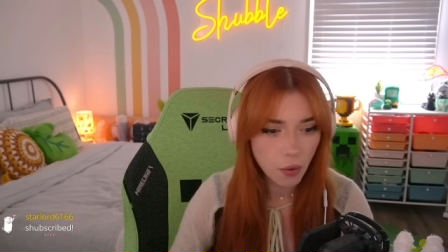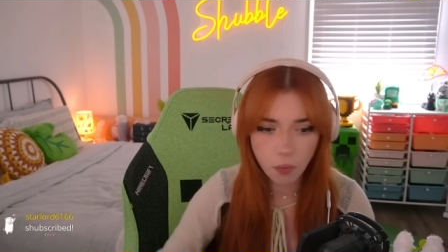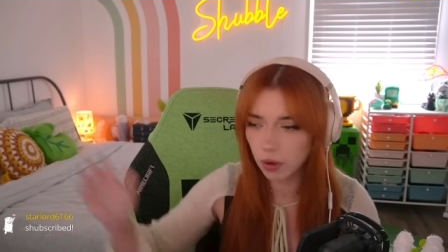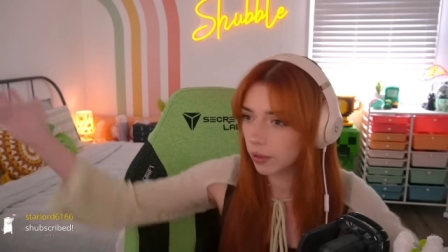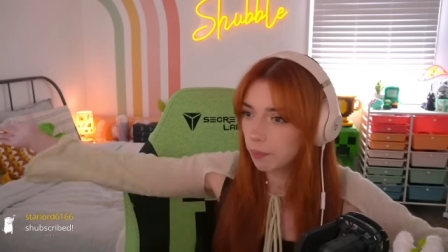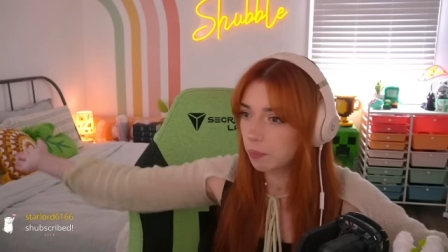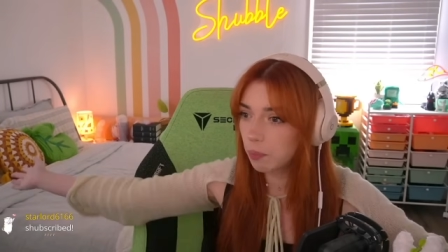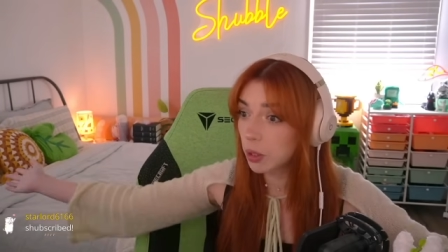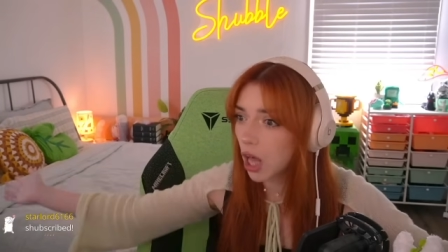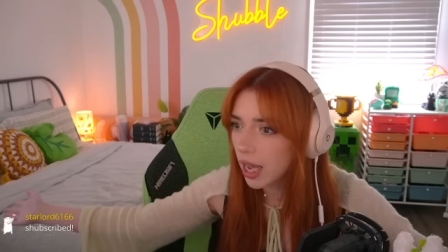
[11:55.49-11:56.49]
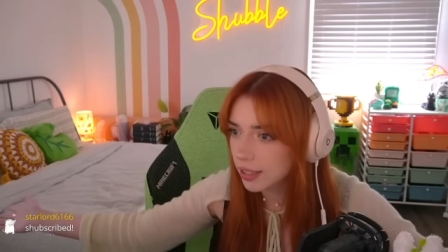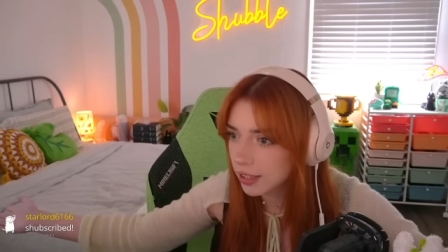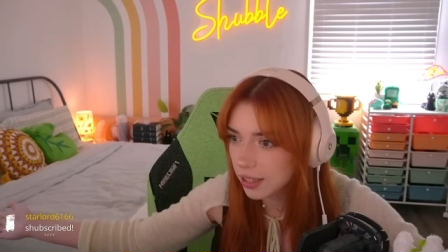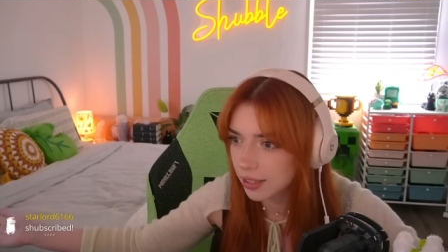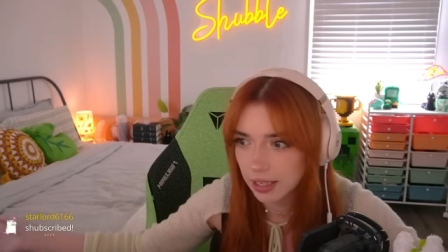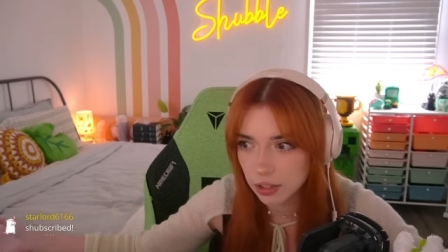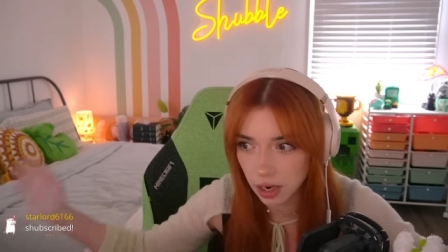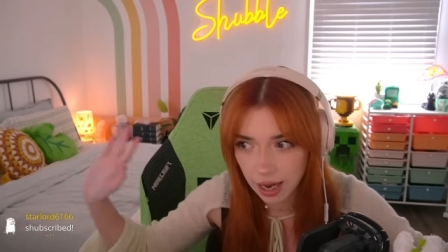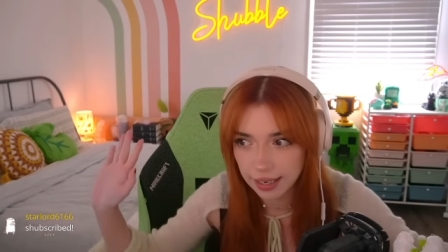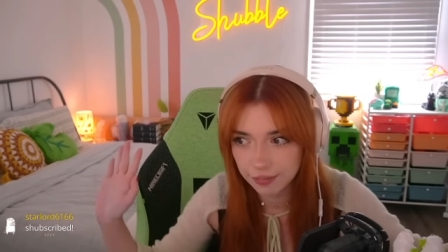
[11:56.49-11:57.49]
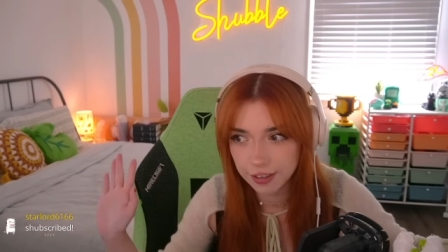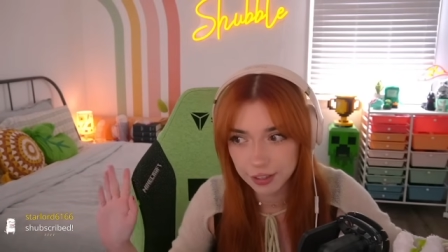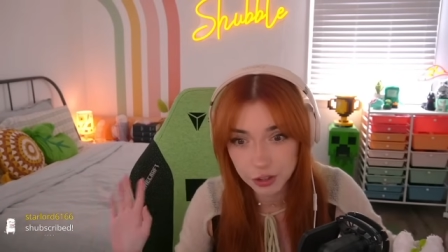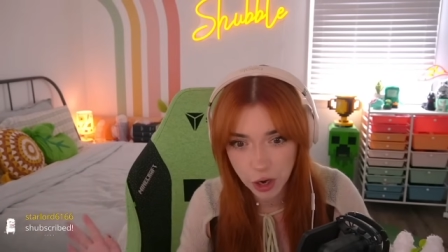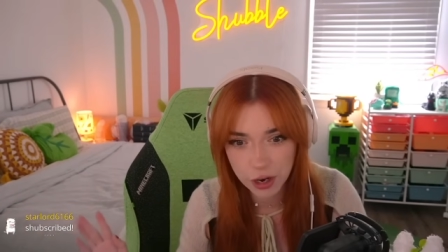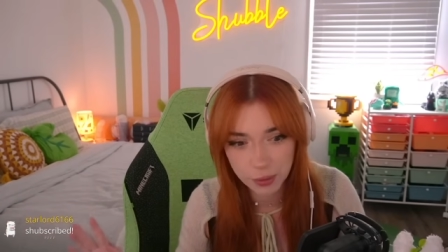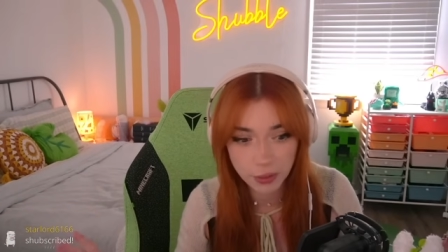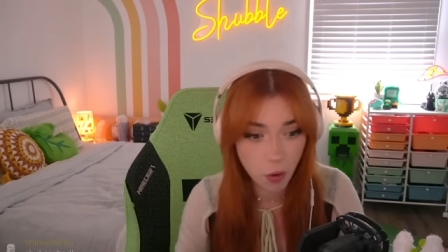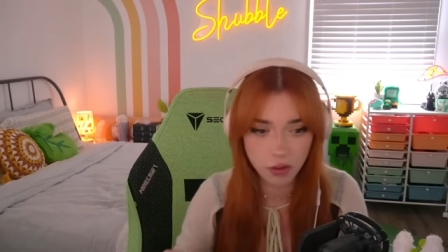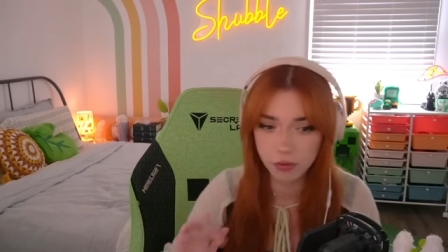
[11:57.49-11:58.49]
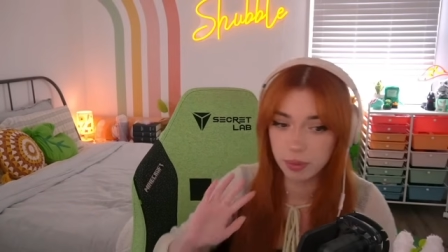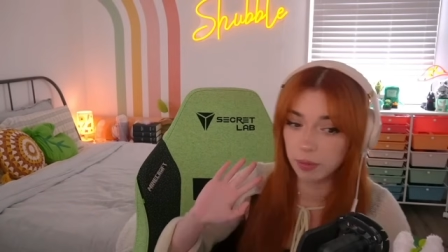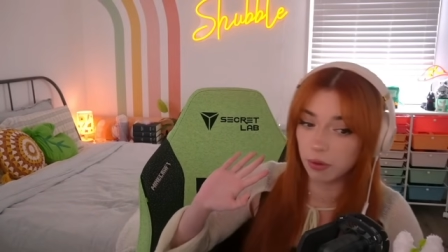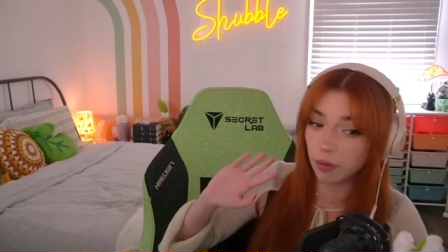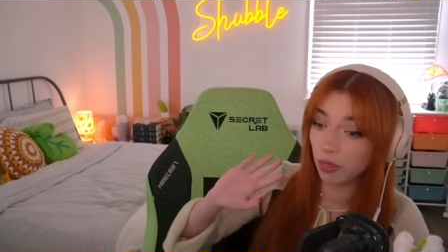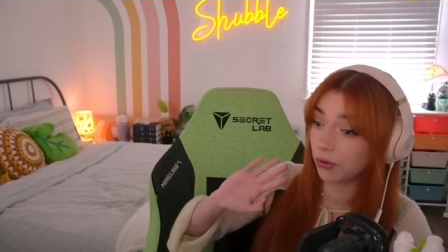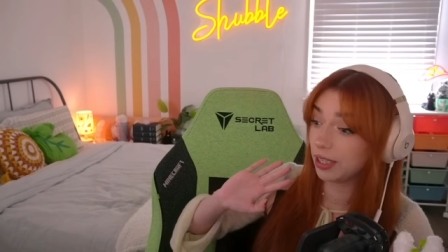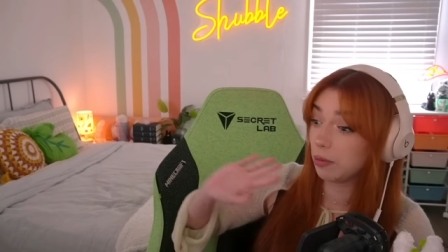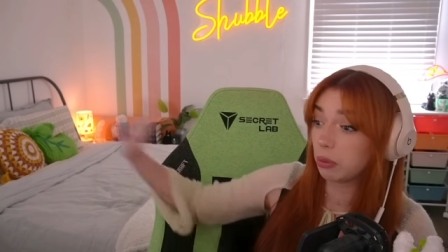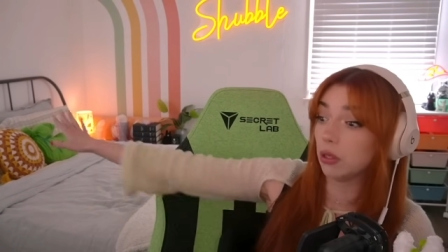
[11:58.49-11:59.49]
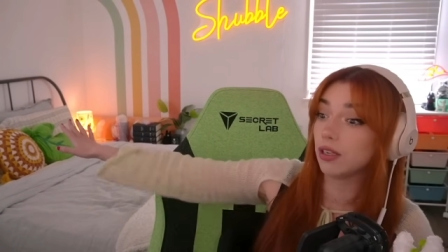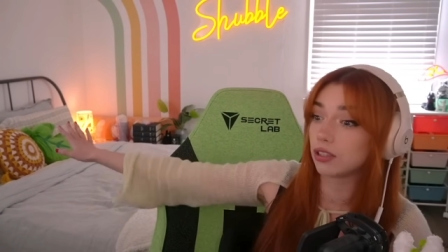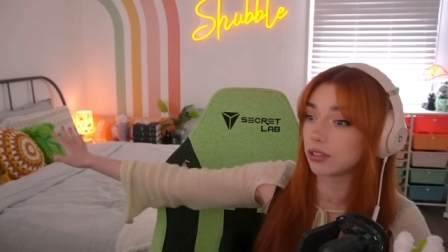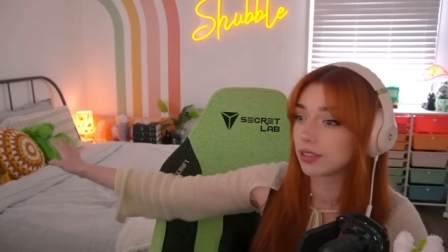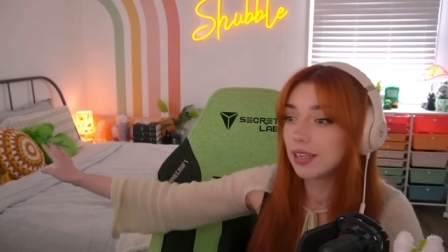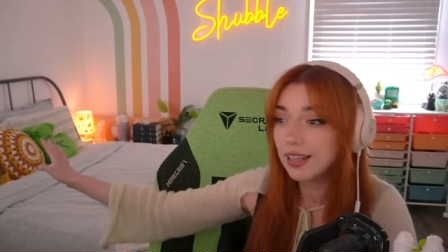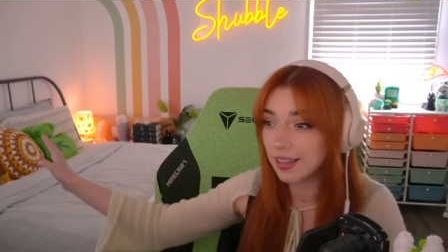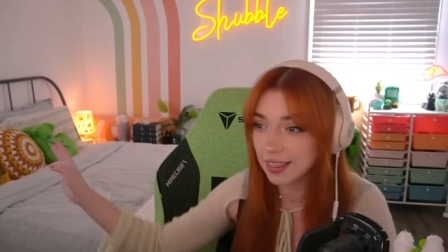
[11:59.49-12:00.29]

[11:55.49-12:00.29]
or plus, because let's not even start with all of the people 30 plus that